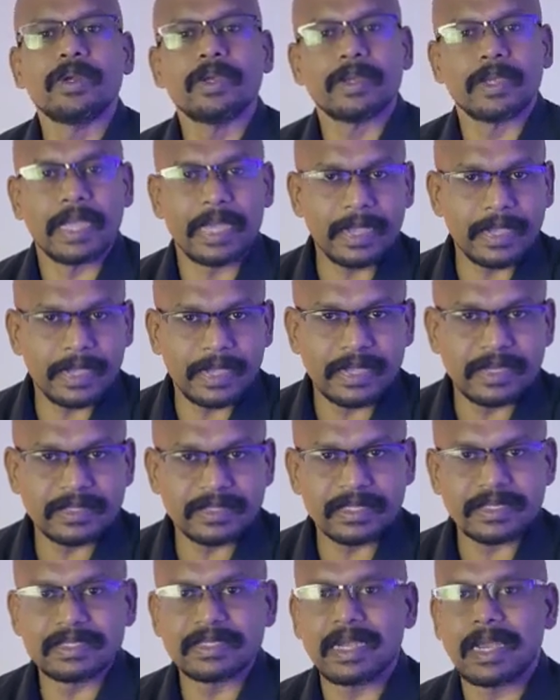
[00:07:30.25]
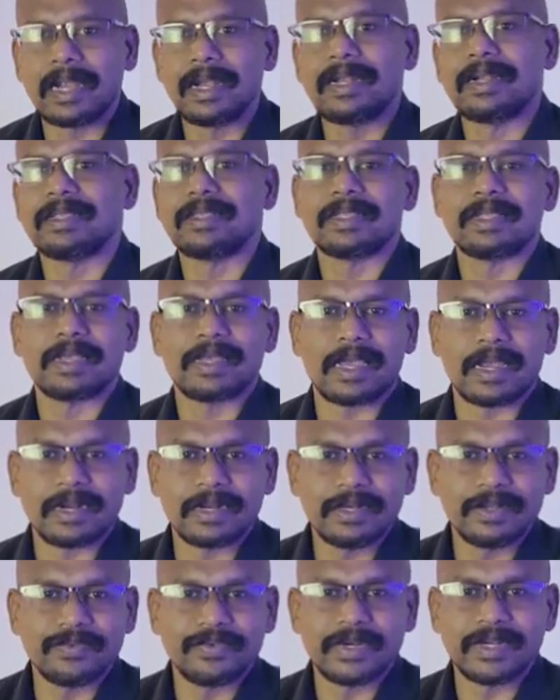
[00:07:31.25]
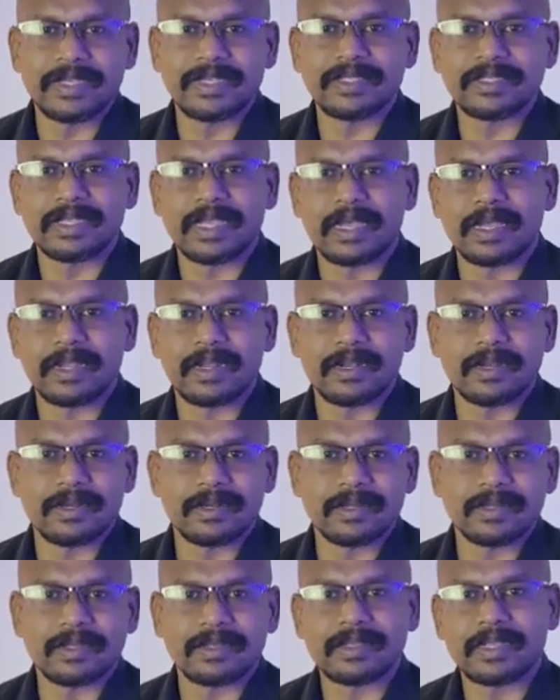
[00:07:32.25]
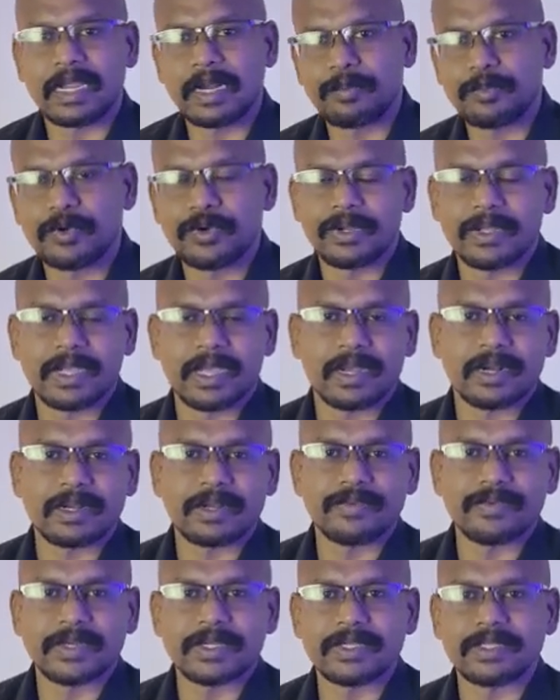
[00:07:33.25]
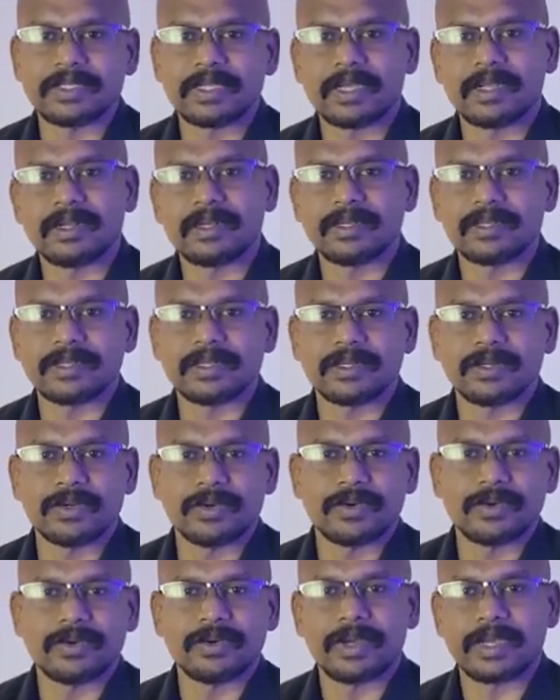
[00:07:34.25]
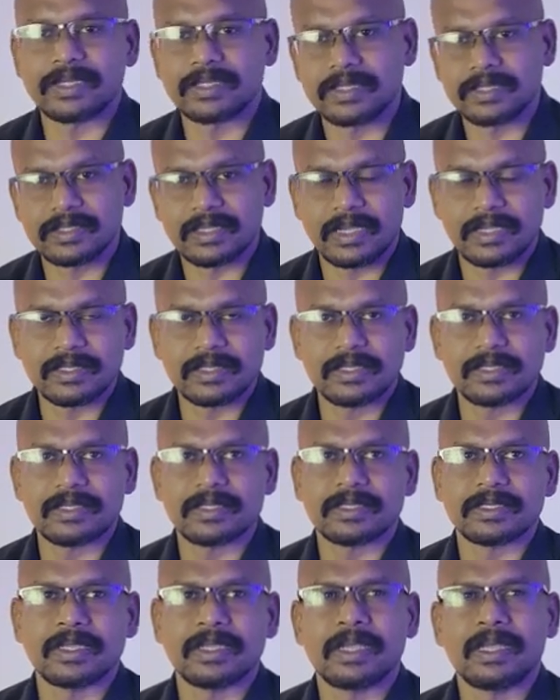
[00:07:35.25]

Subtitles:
engage the child in the activities and therapeutic activities and exercises.